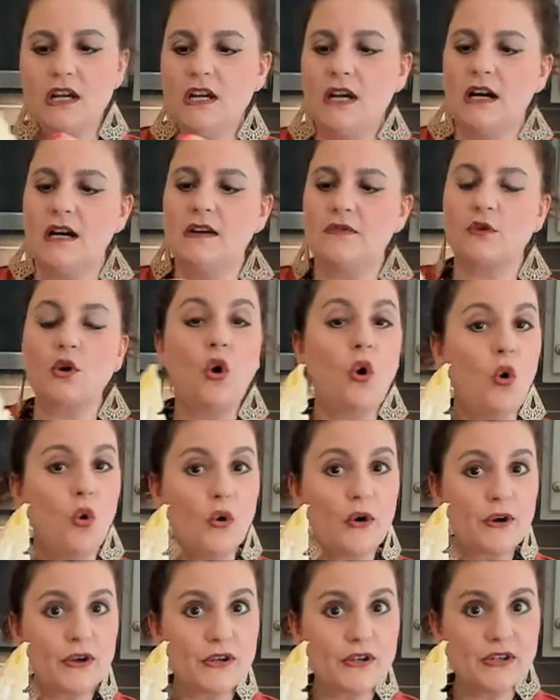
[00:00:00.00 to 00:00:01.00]

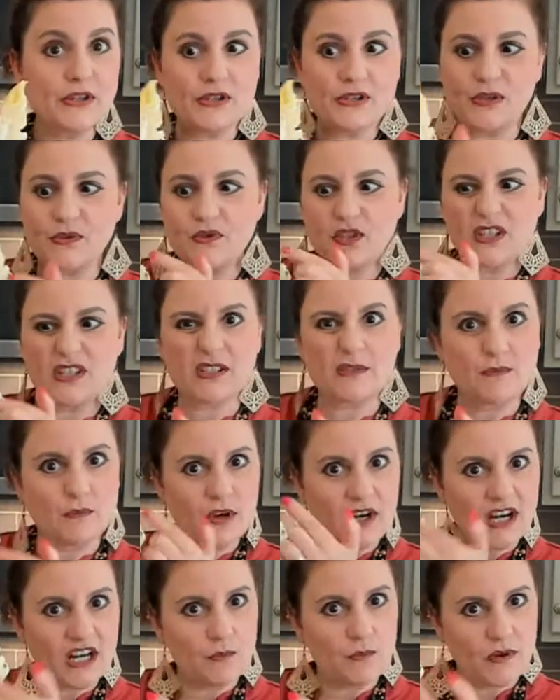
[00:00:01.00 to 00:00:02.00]
cores, so just
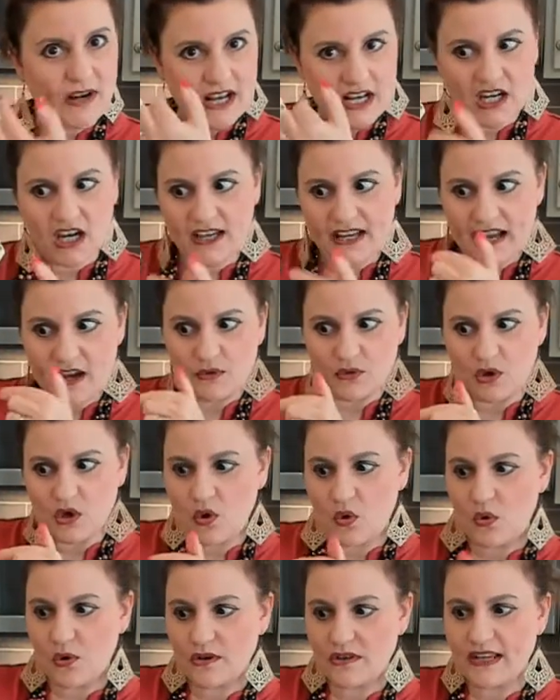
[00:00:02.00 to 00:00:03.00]
when I cut out and core
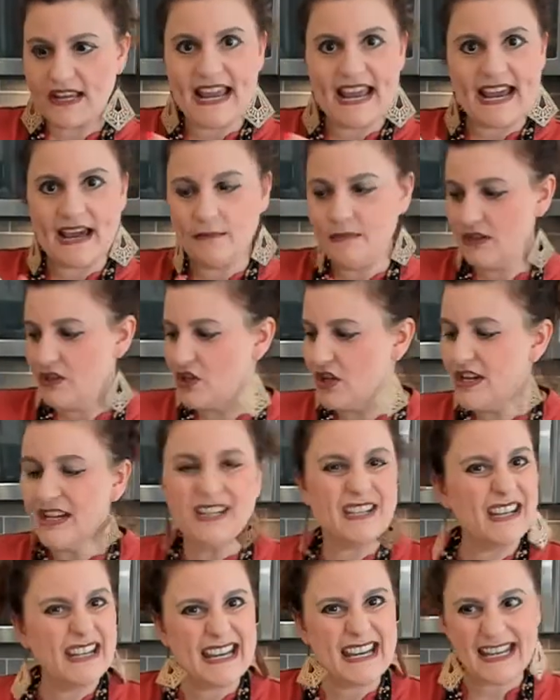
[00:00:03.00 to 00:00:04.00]
the cabbage, you
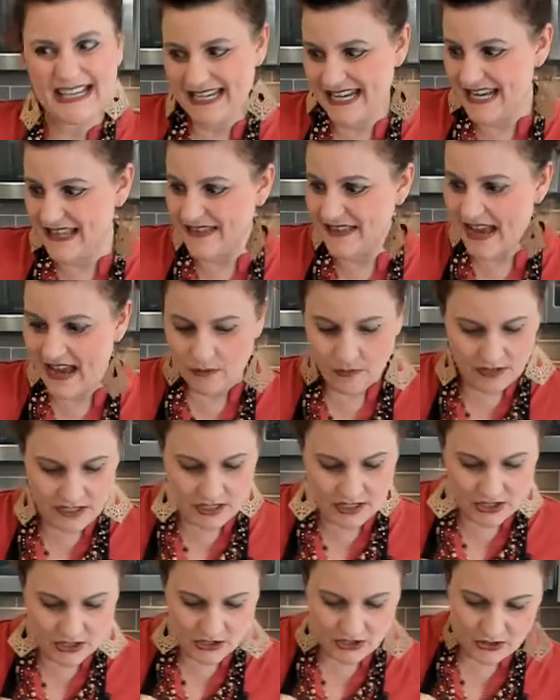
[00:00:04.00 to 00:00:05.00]
can't eat that. What are you going to
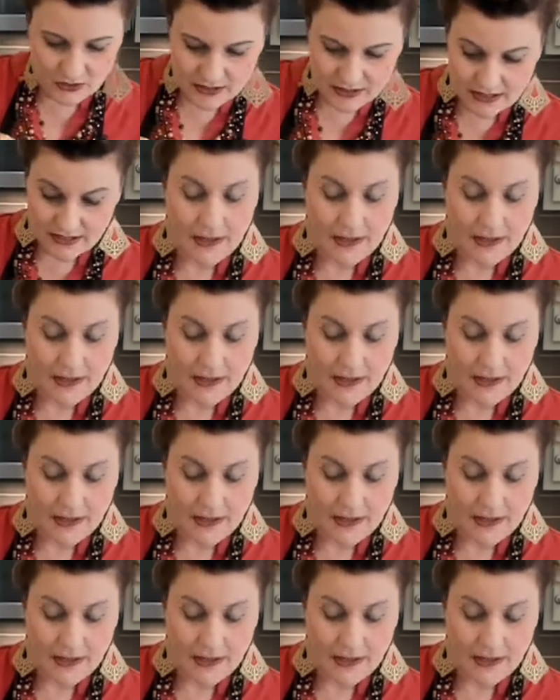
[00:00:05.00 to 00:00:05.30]
do with it?